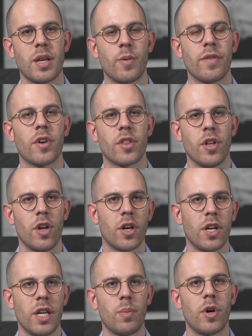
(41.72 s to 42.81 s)
and we've got the
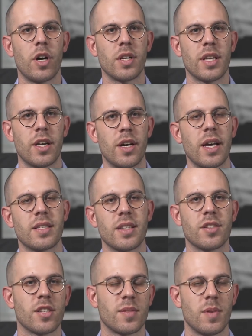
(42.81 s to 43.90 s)
long-only part, and our
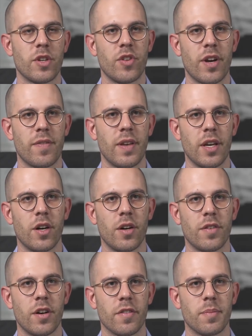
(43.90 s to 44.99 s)
assets are split roughly
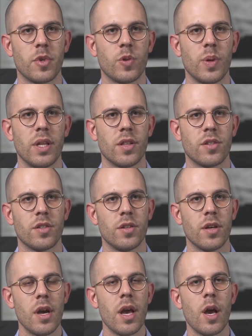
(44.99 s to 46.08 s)
half-half between the two.
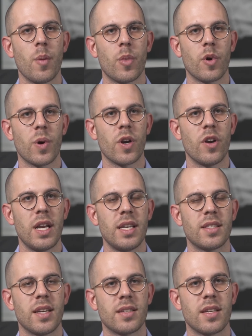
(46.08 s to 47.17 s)
But what really
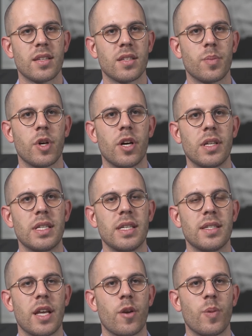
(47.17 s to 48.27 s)
sets us apart
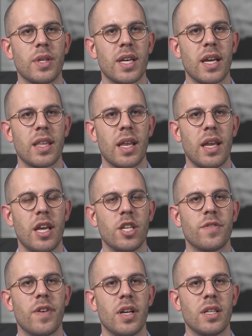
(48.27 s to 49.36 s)
is that we take that hedge
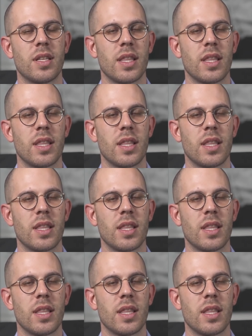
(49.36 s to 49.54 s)
fund